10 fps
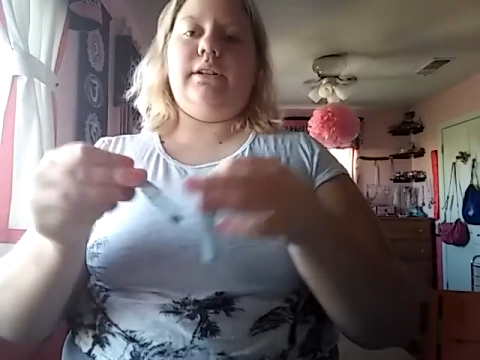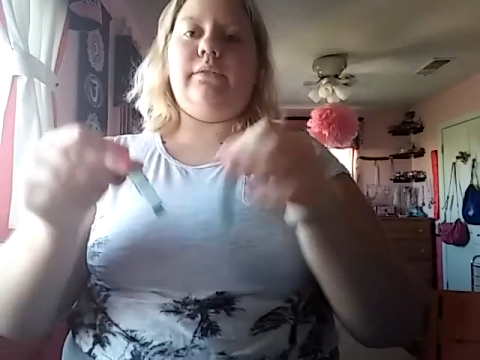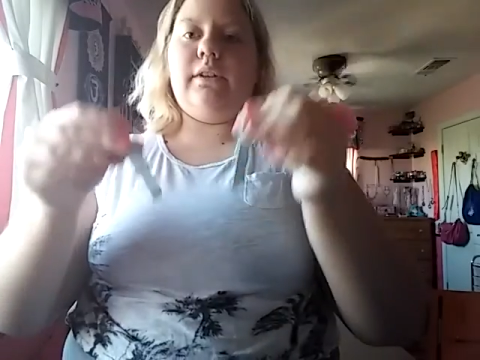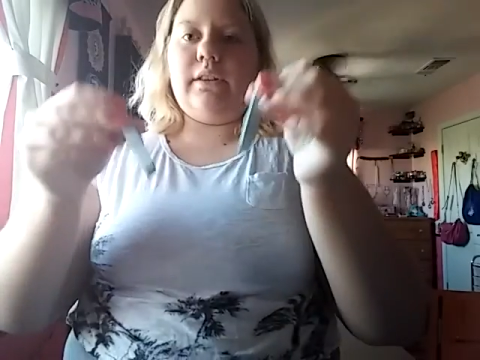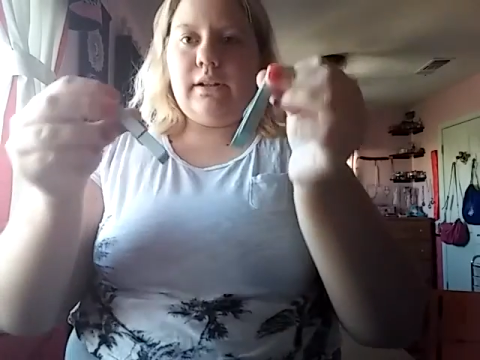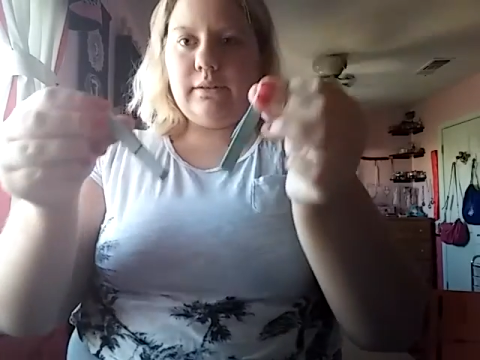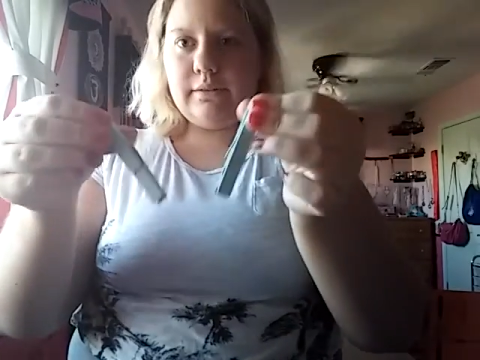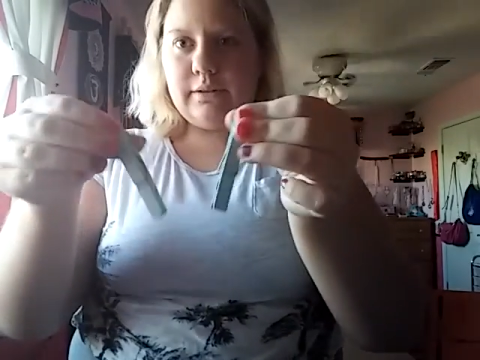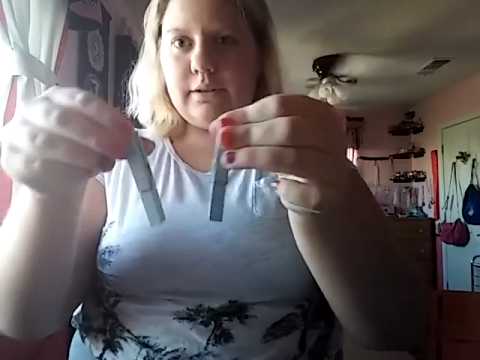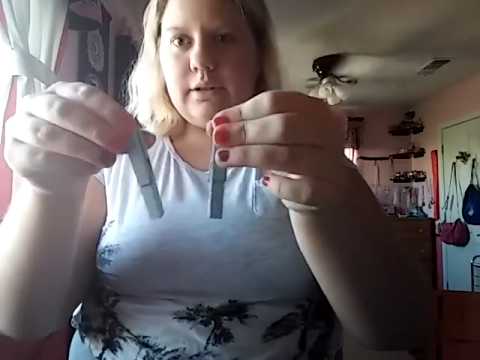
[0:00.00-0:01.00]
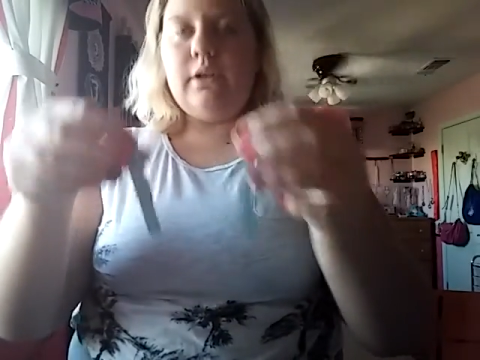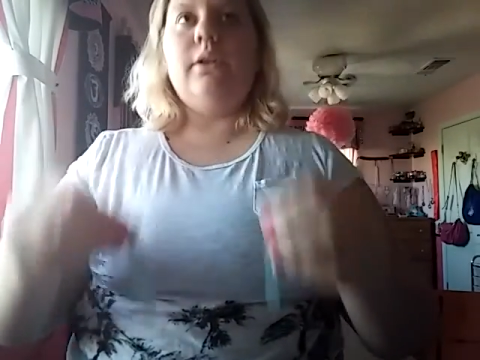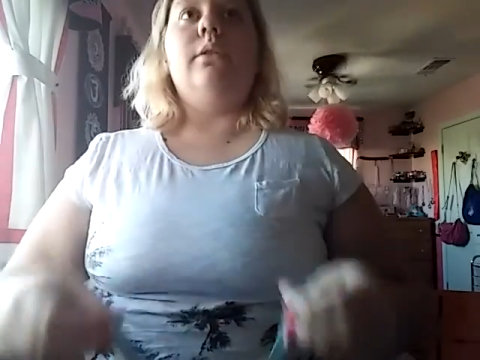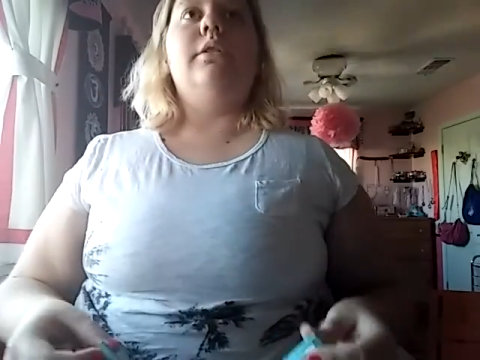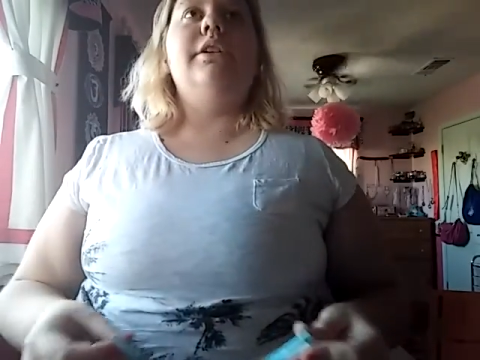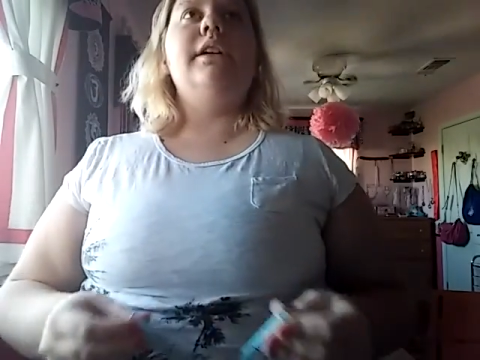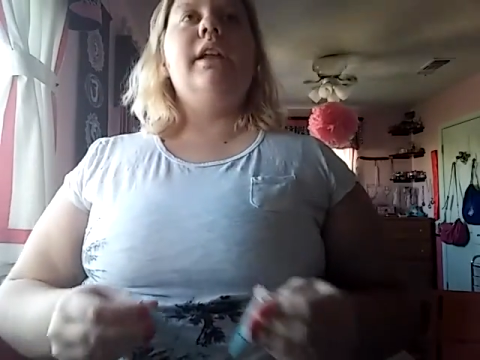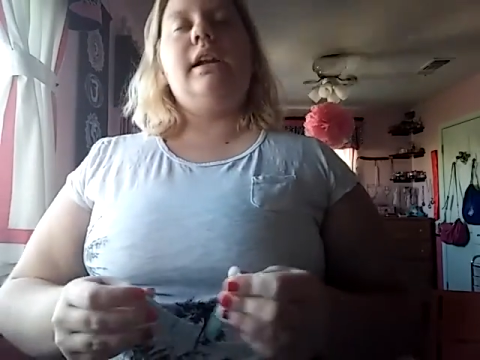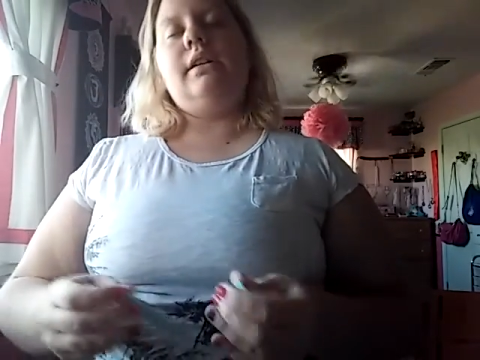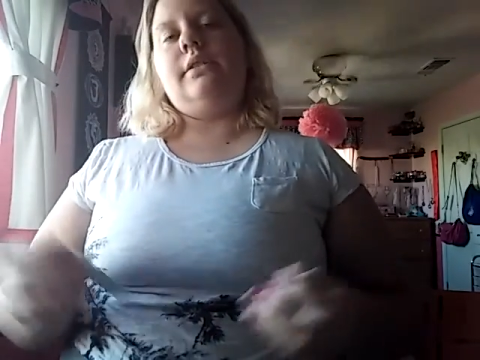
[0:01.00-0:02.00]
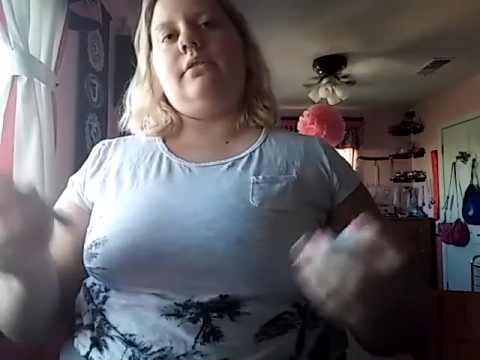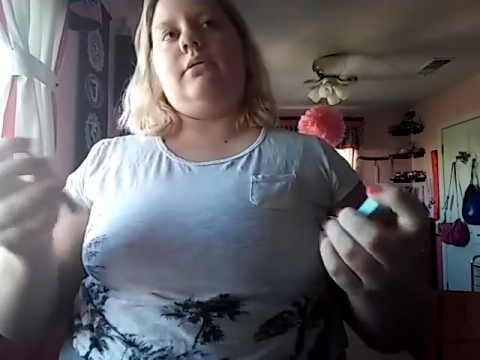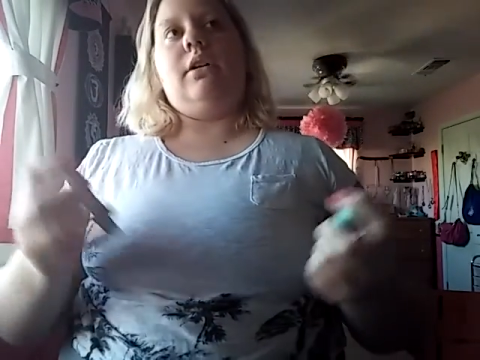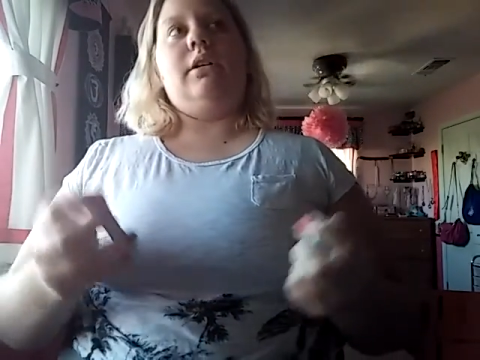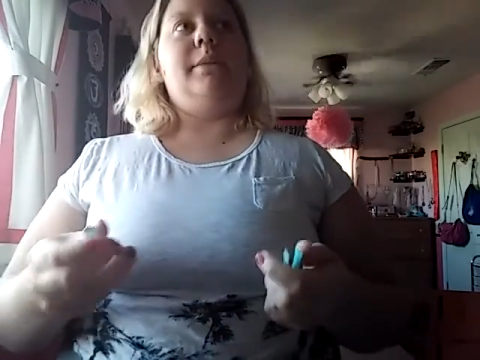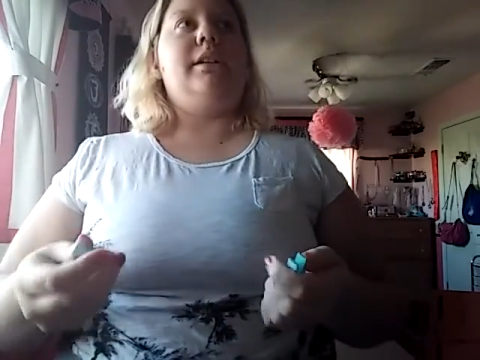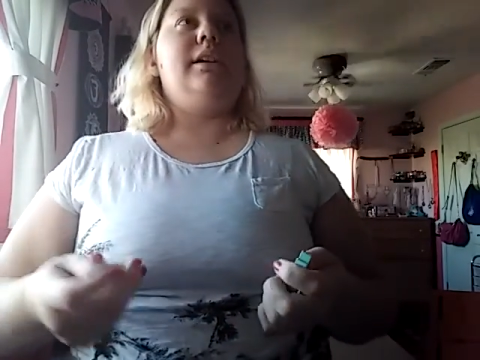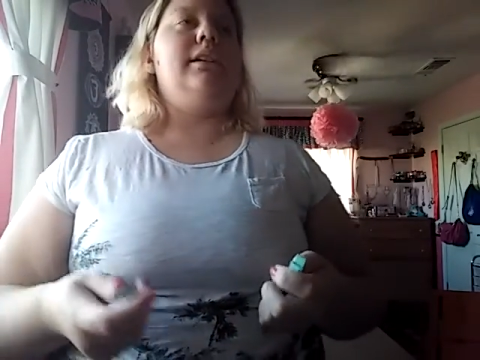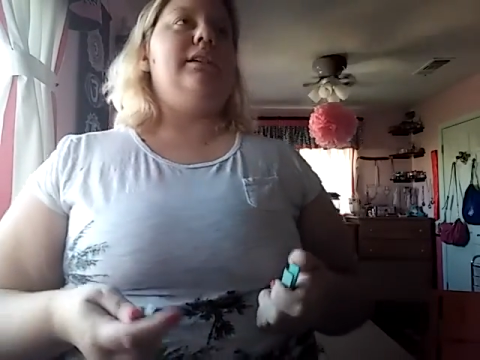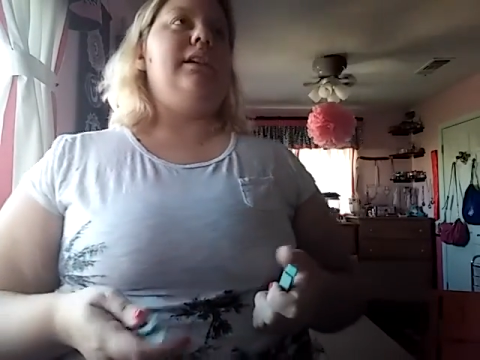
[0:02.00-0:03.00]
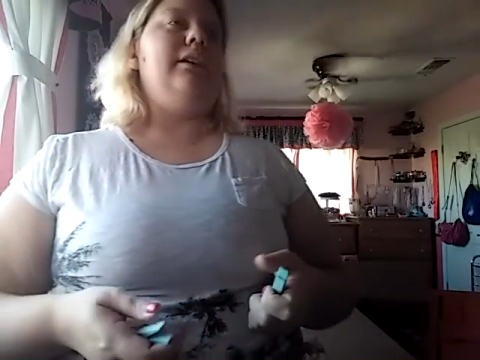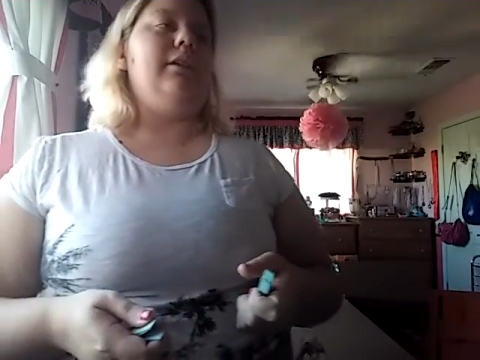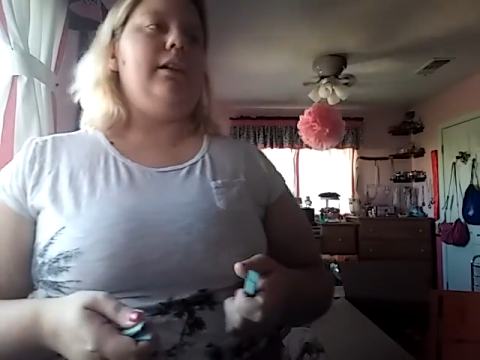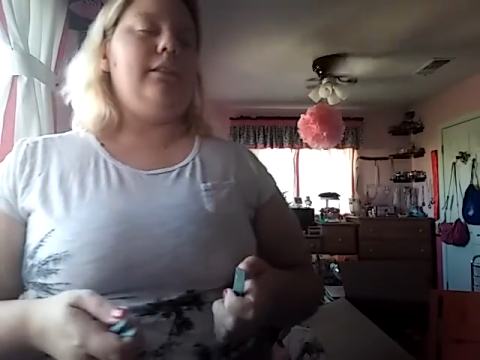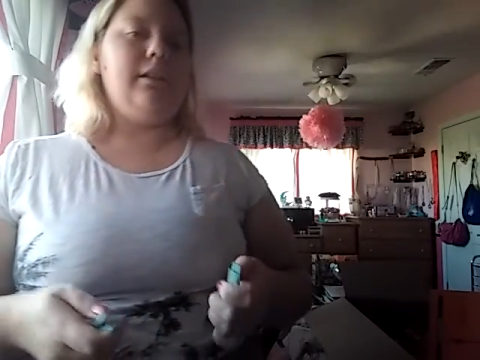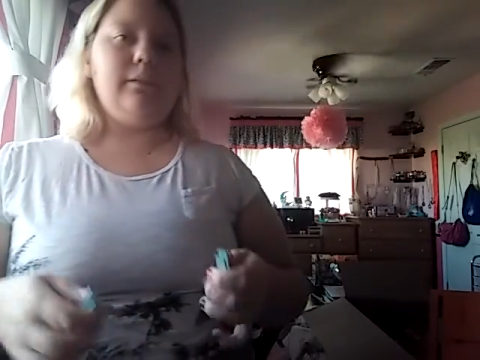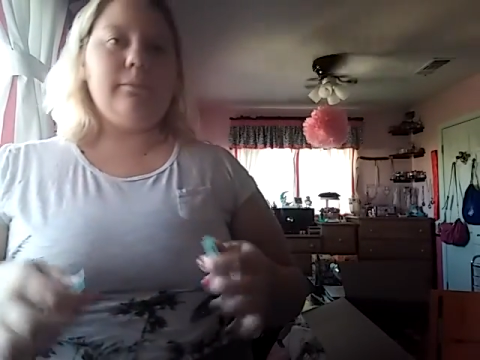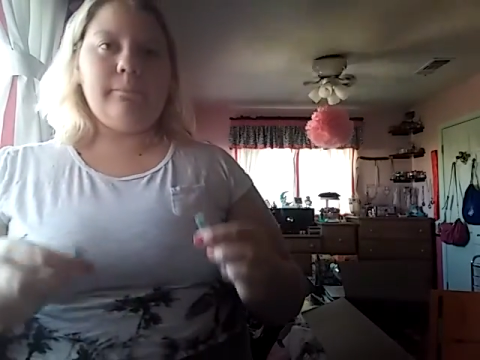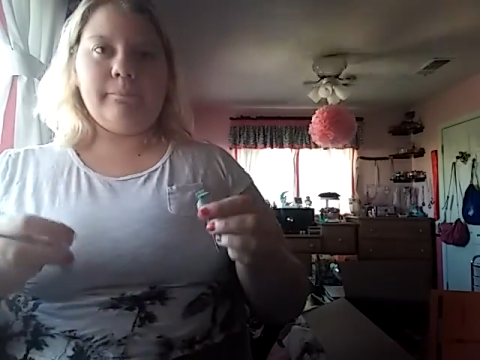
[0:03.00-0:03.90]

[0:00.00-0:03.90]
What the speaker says: and everything. Or you can hang it on the wall and make like a DIY thing.